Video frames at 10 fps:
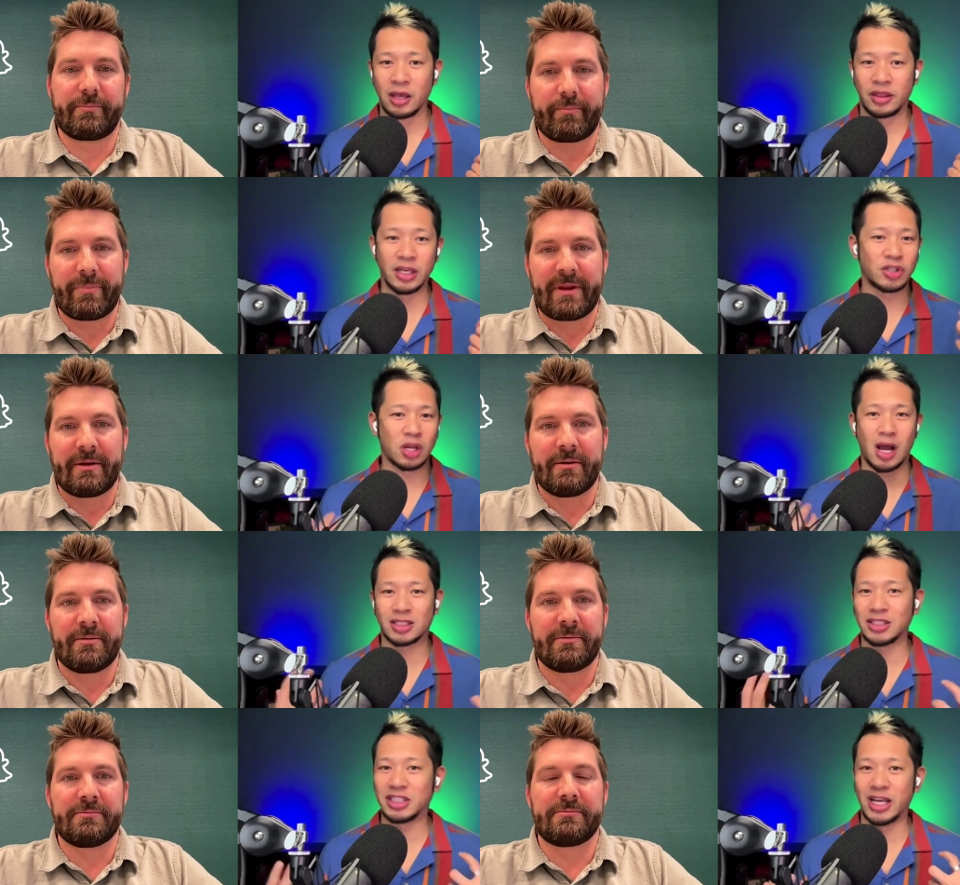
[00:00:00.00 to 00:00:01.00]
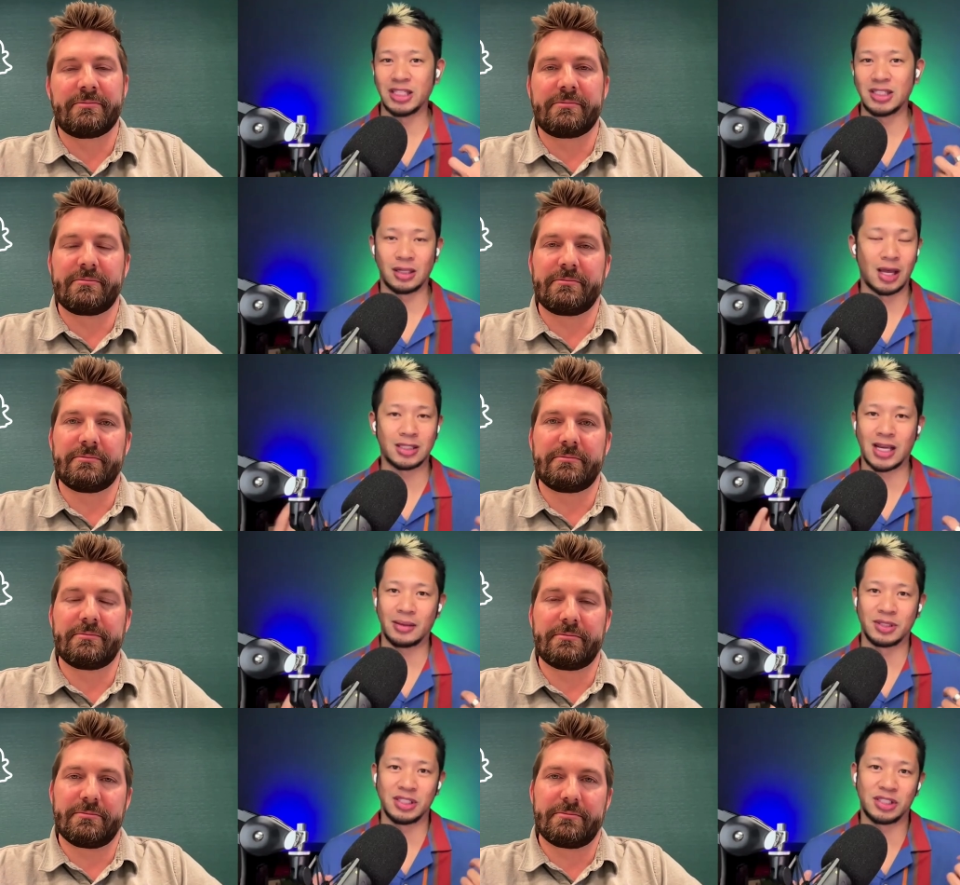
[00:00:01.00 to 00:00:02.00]
Speaker 1: things are constantly changing. A lot of
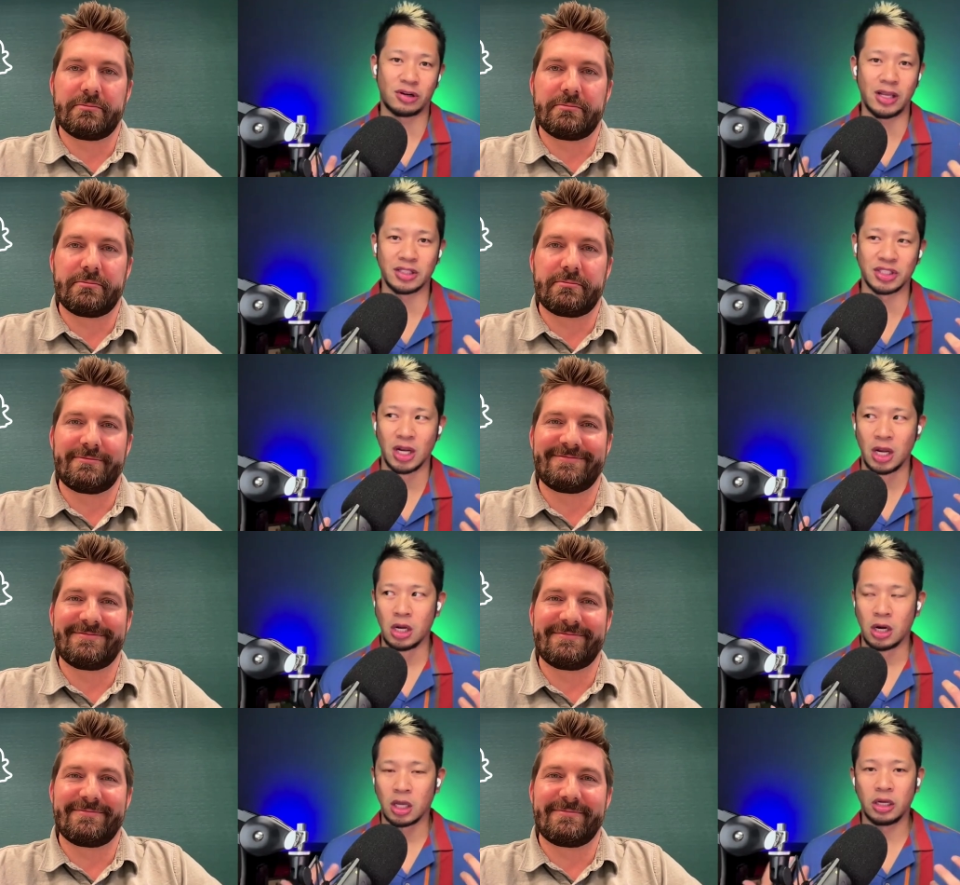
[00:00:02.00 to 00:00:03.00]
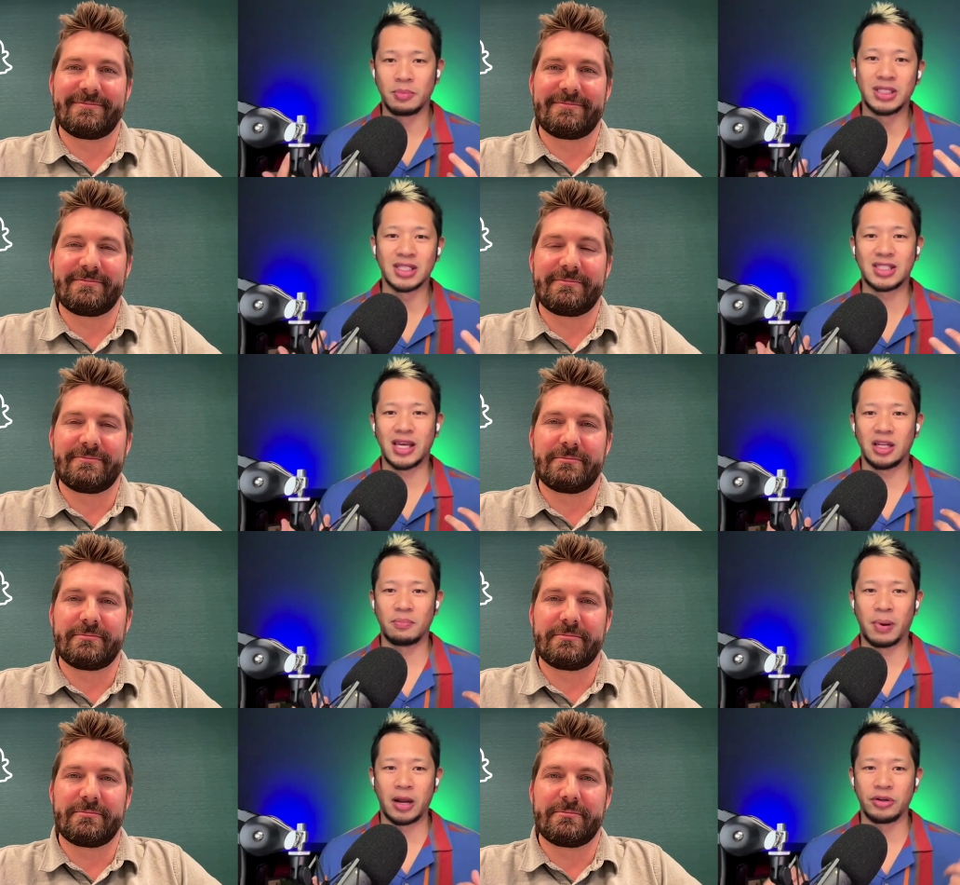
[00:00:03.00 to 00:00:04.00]
times, these trends are going to be
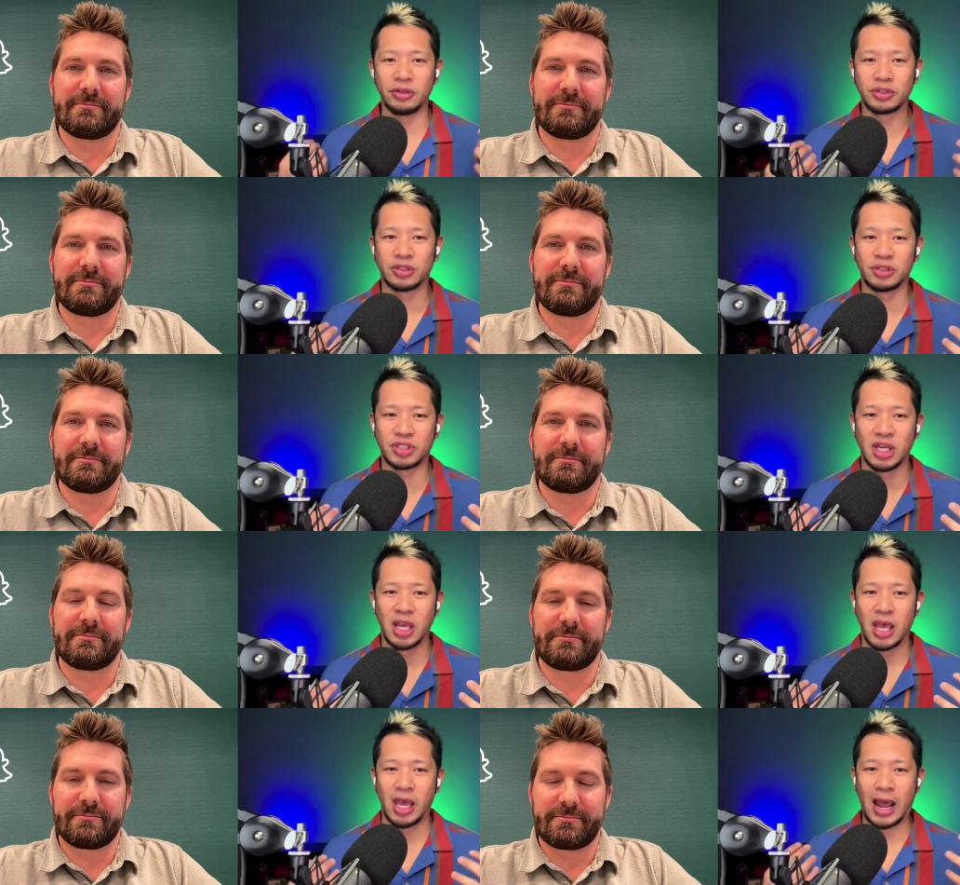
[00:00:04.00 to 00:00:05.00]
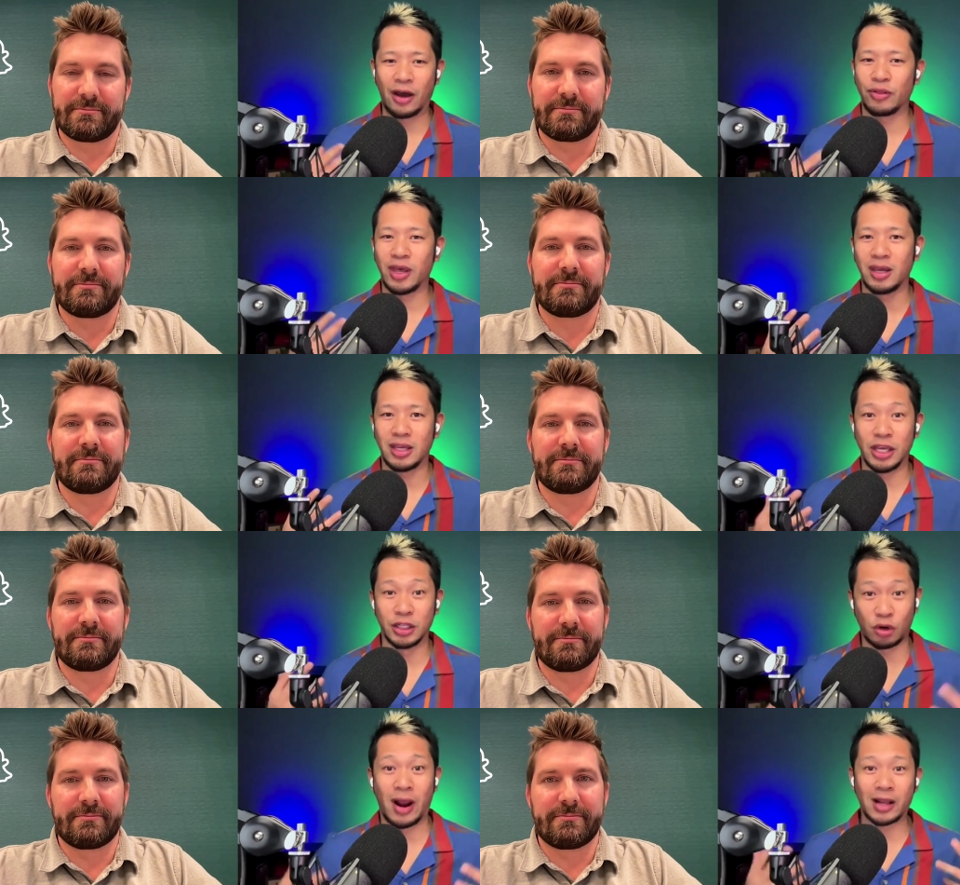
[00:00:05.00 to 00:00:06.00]
dictated by your users and how they
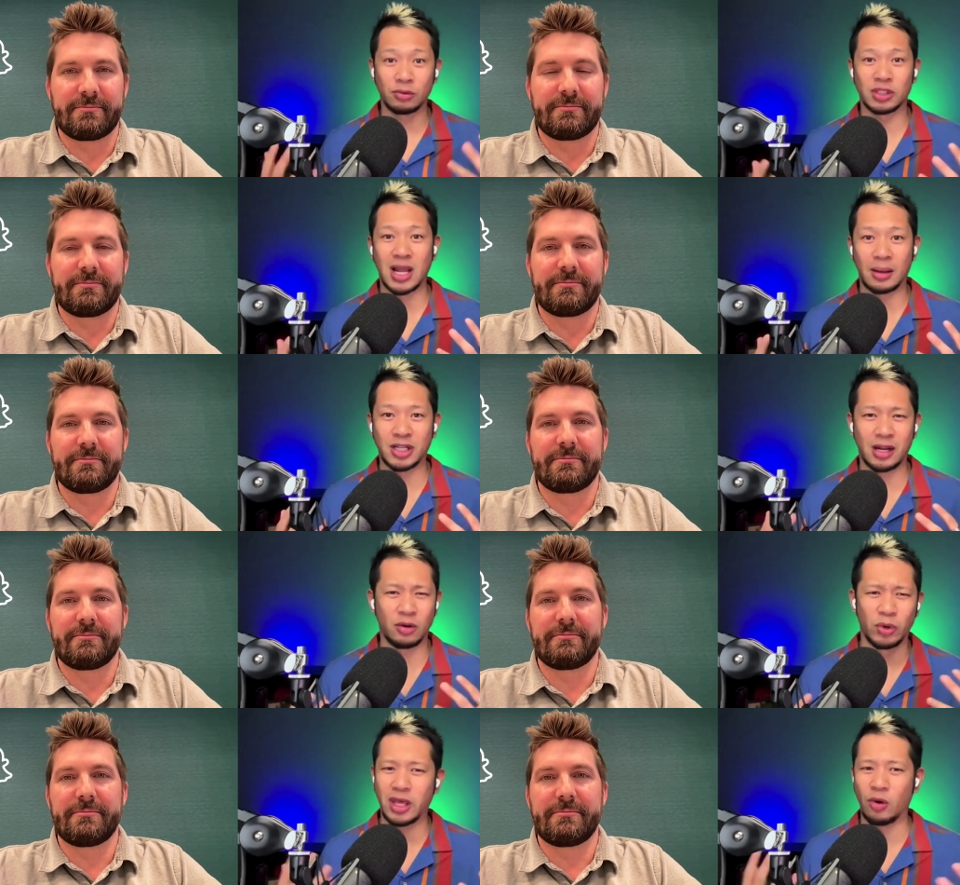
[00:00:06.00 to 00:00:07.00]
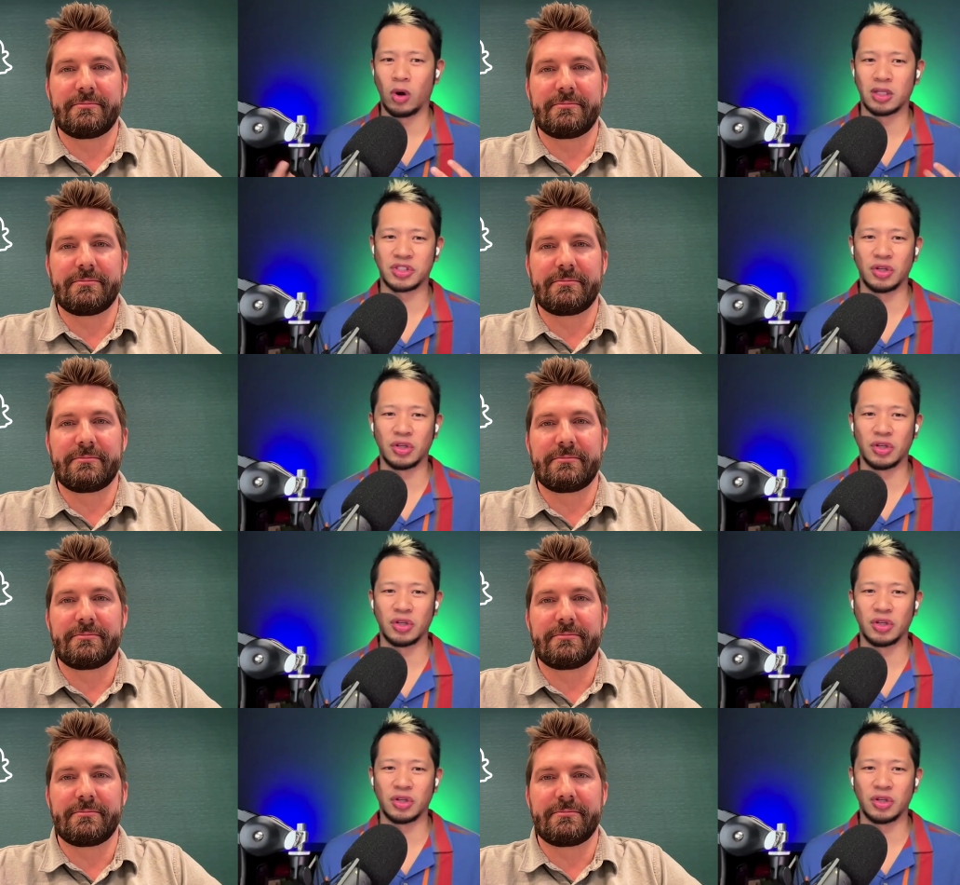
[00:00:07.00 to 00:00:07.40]
interact with Snapchat and what they want.